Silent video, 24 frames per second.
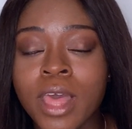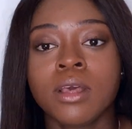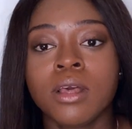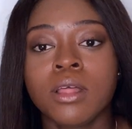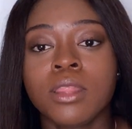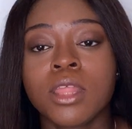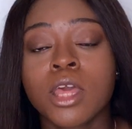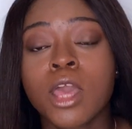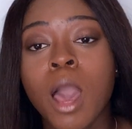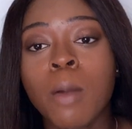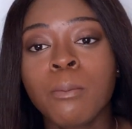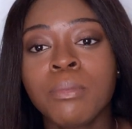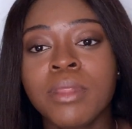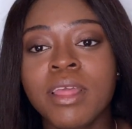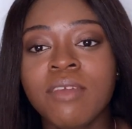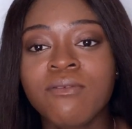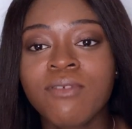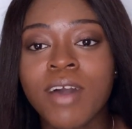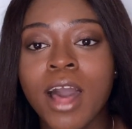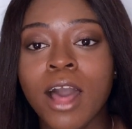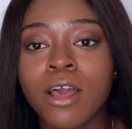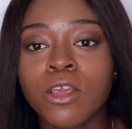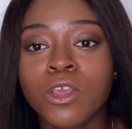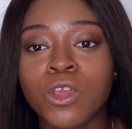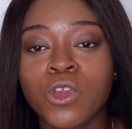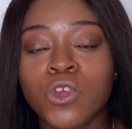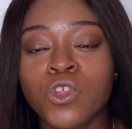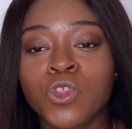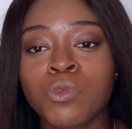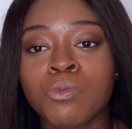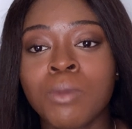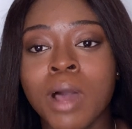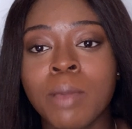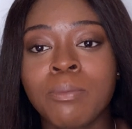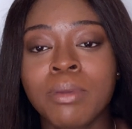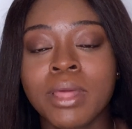the company values
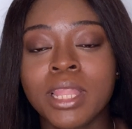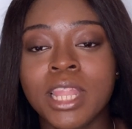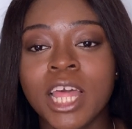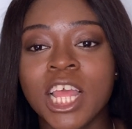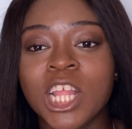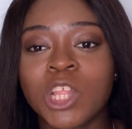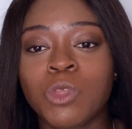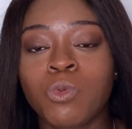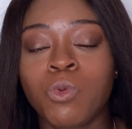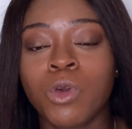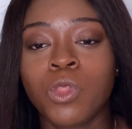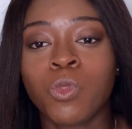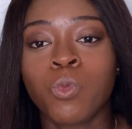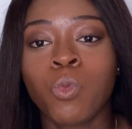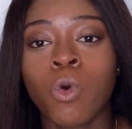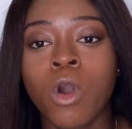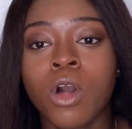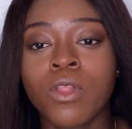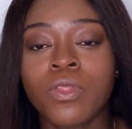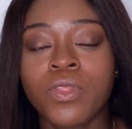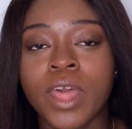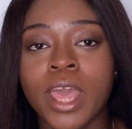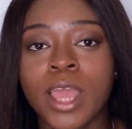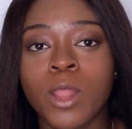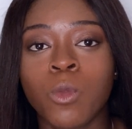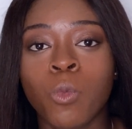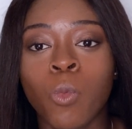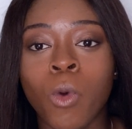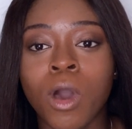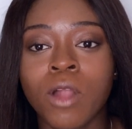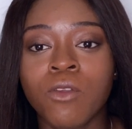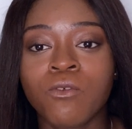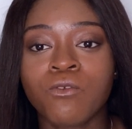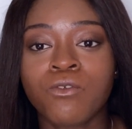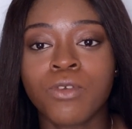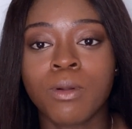might be linked with what they
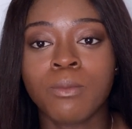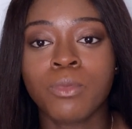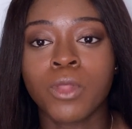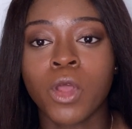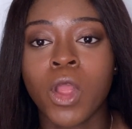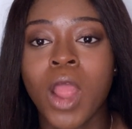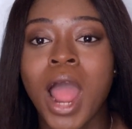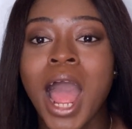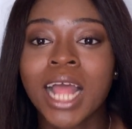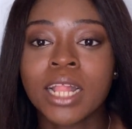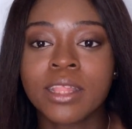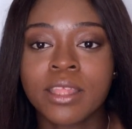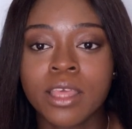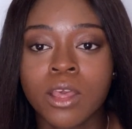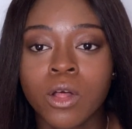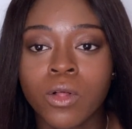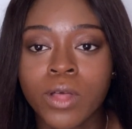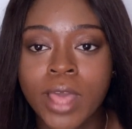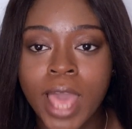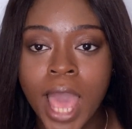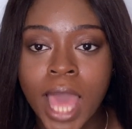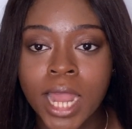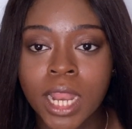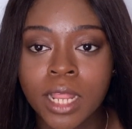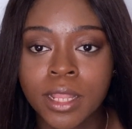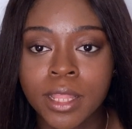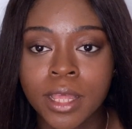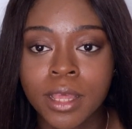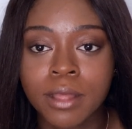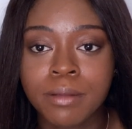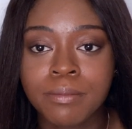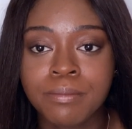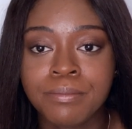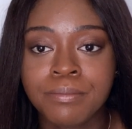want from their ideal candidate.